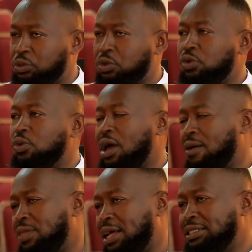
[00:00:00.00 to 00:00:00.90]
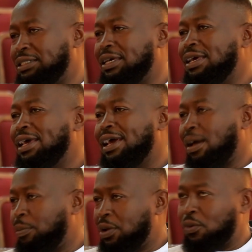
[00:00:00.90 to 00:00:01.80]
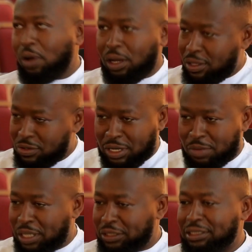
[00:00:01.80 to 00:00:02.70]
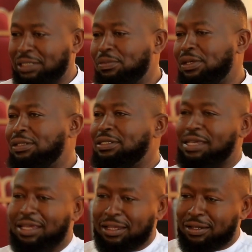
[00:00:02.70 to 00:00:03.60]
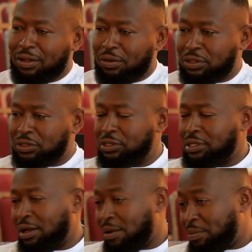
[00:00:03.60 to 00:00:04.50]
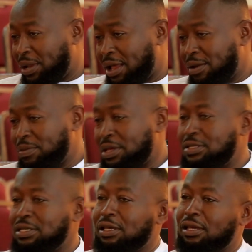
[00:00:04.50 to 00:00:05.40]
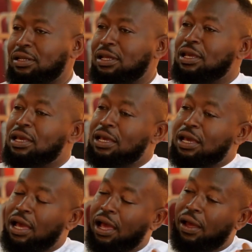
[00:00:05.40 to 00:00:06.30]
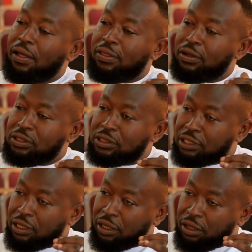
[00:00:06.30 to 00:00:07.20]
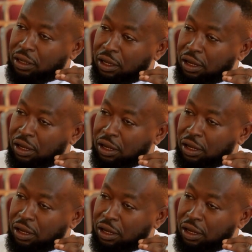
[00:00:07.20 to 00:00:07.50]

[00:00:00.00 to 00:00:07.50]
we do have that happening where there's an emergency meeting, there is an unplanned meeting, there's an